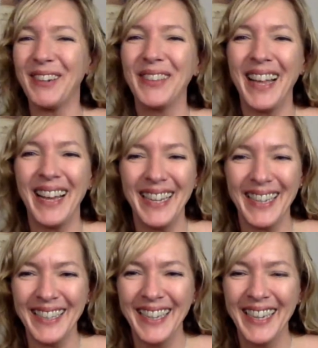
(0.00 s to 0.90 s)
I don't
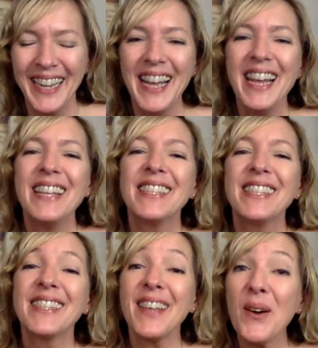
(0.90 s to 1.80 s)
like it.
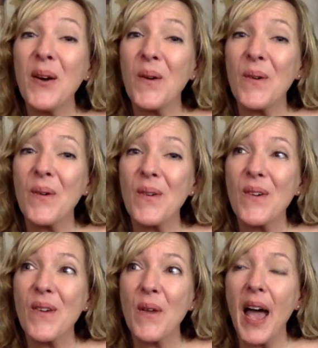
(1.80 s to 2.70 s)
So
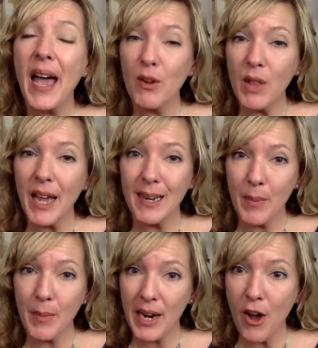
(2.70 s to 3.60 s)
I don't
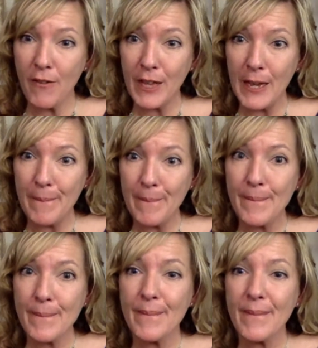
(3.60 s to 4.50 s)
like it in my coffee.
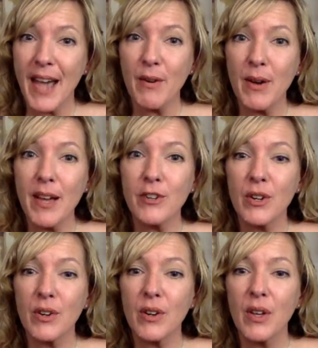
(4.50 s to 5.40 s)

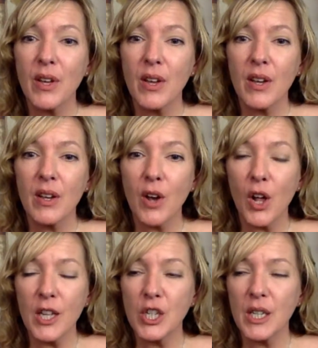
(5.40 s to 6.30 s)
However,
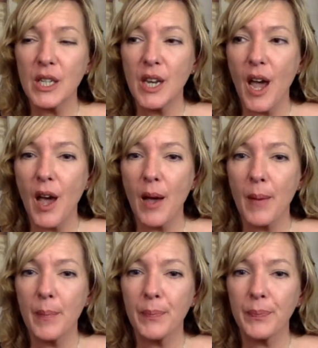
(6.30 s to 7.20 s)
collagen,
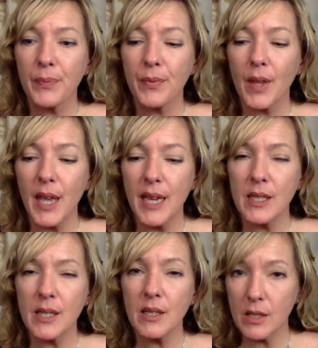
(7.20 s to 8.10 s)
um,
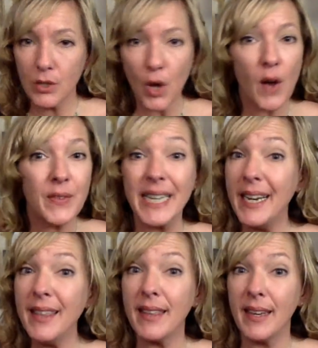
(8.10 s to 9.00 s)
it dissolves
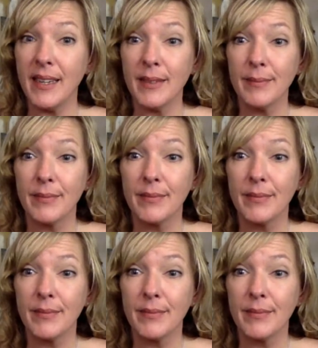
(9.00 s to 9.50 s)
in anything.